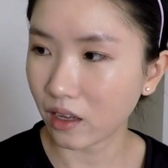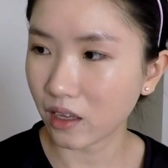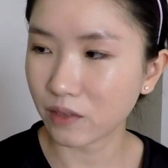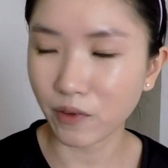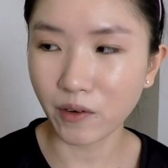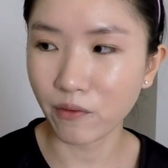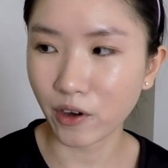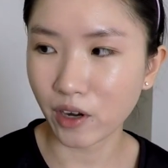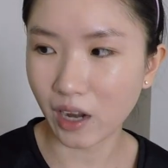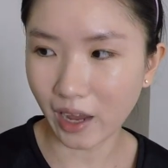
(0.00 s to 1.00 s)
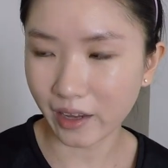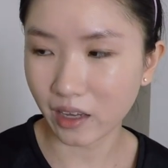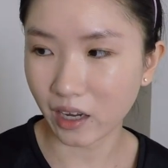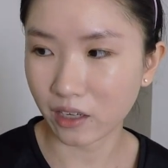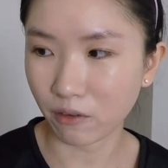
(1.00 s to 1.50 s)
it's very
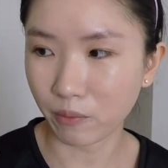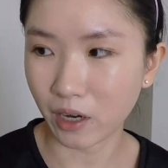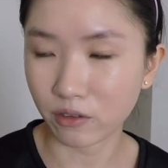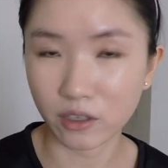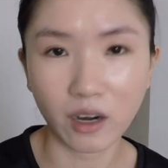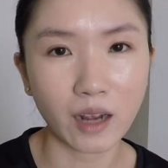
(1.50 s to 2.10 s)
light kind of powder.